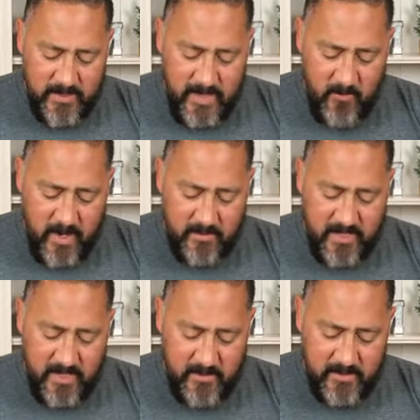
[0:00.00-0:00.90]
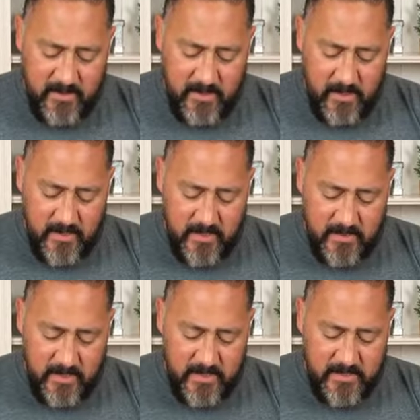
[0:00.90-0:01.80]
and they went up to the hills
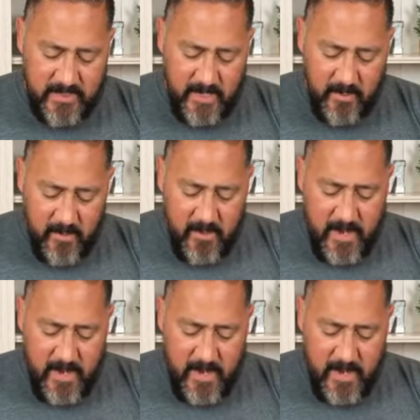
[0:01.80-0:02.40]
to the city,